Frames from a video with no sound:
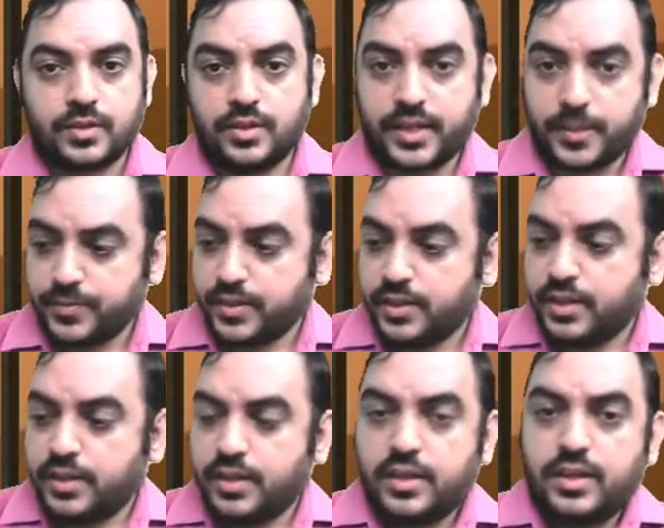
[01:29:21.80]
Okay.
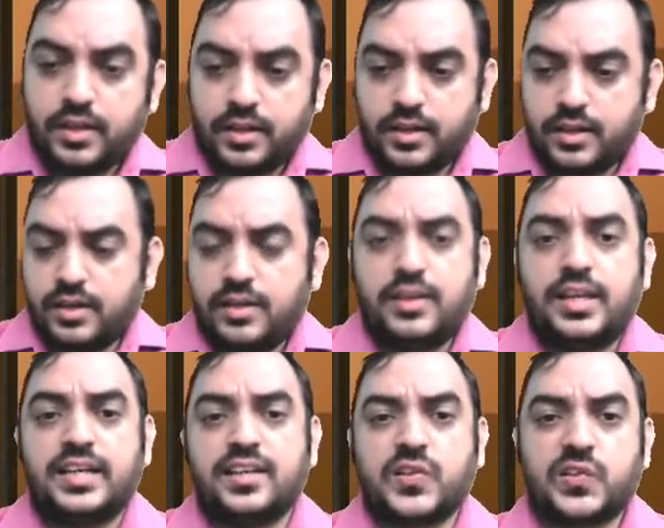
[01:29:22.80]
Uh,
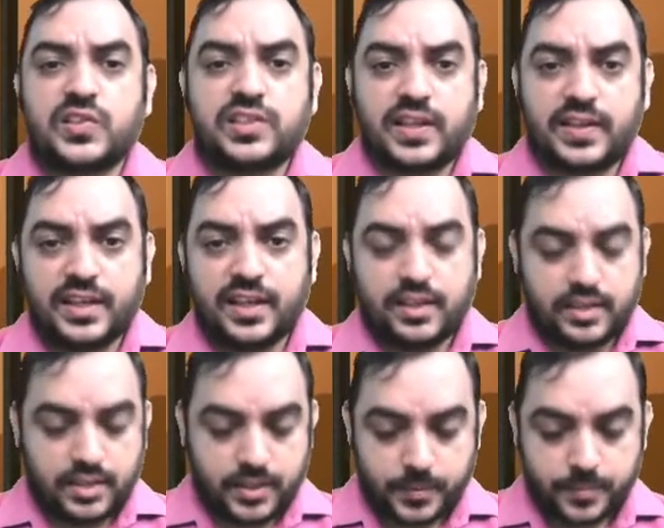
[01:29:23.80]
let us take
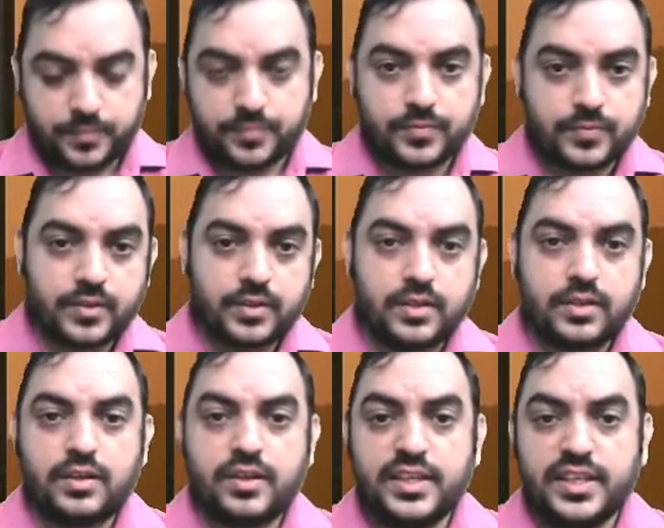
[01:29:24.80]

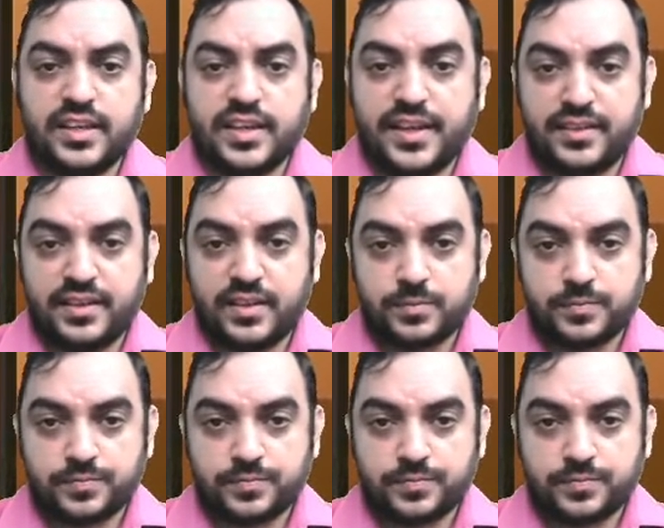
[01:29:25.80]
uh, year end